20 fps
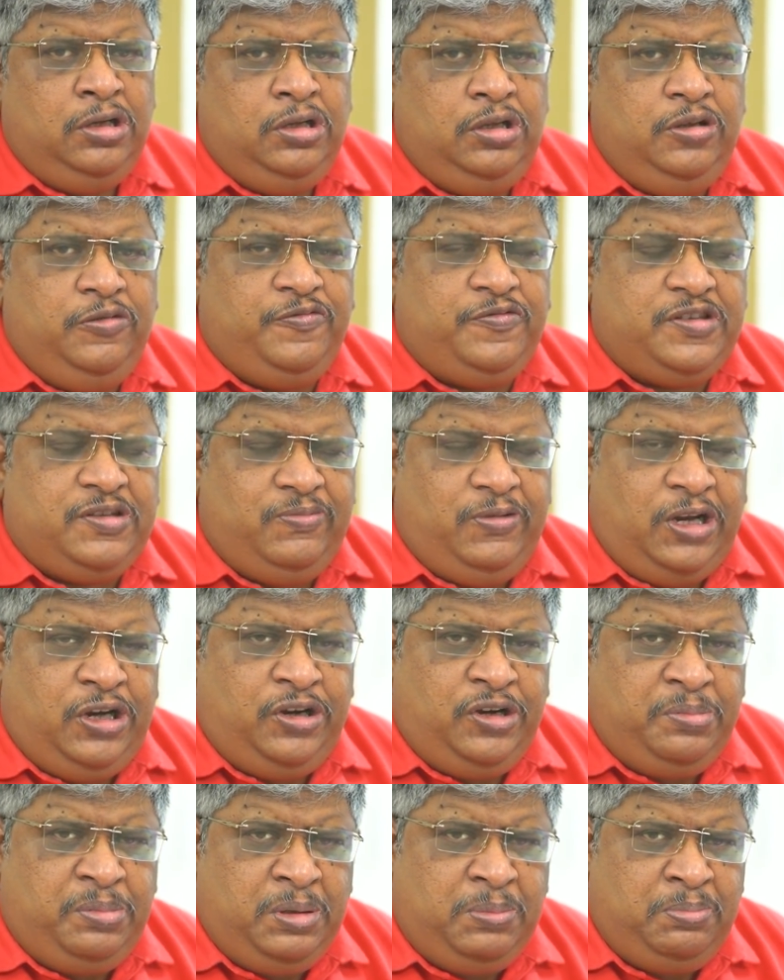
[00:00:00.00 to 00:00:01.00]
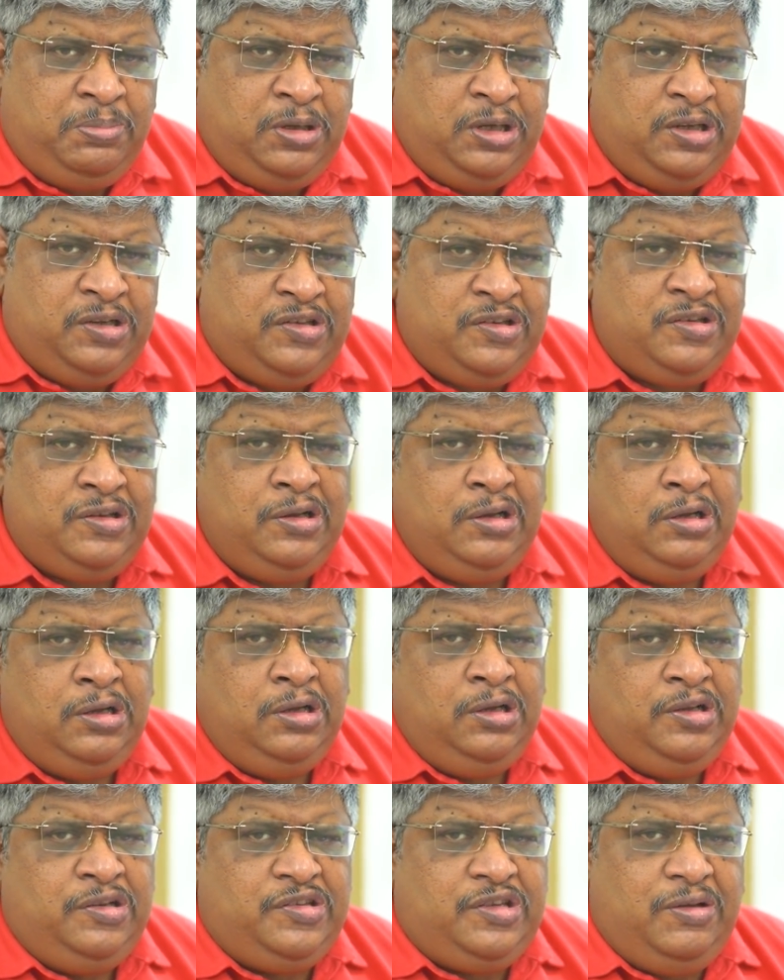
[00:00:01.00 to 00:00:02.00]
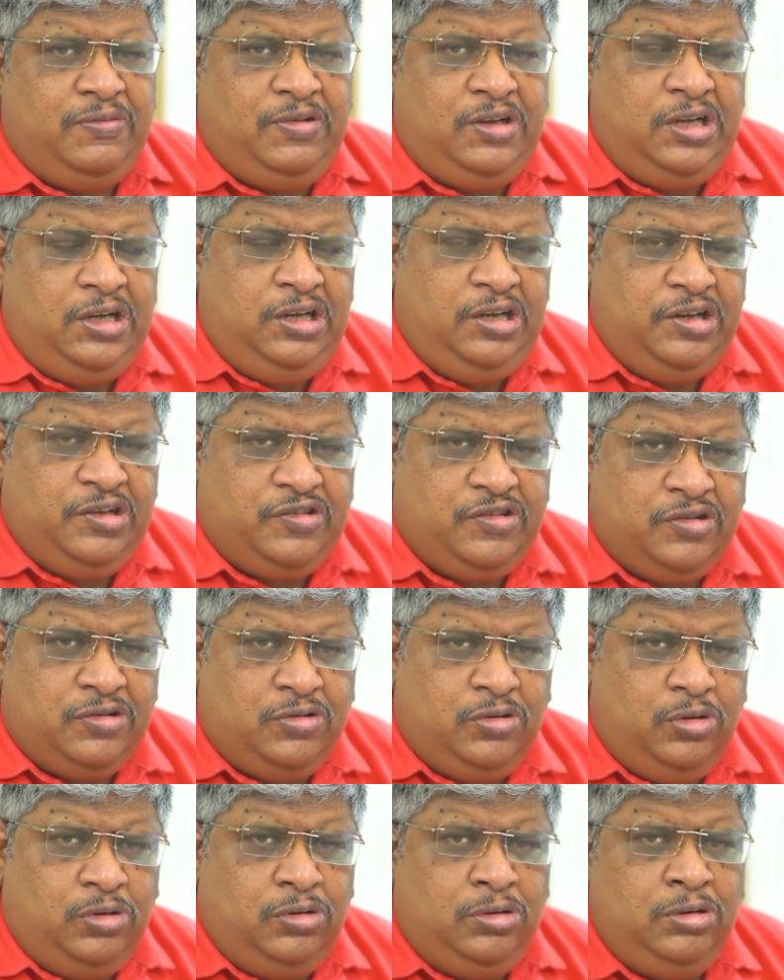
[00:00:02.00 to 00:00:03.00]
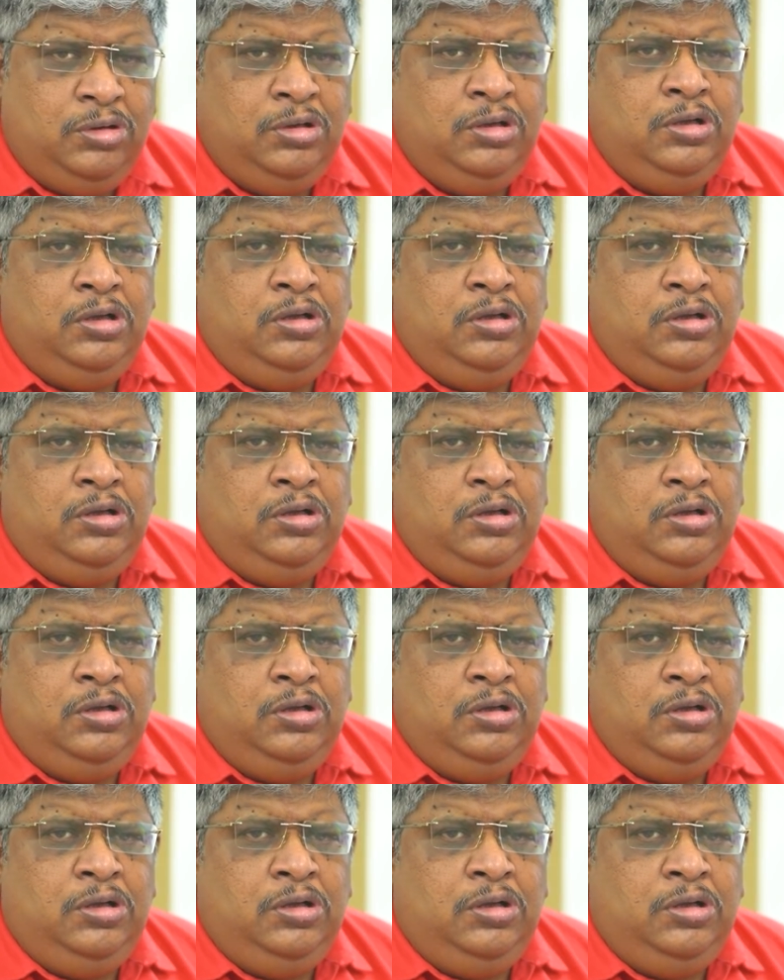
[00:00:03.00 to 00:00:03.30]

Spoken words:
If one remembers, several years ago,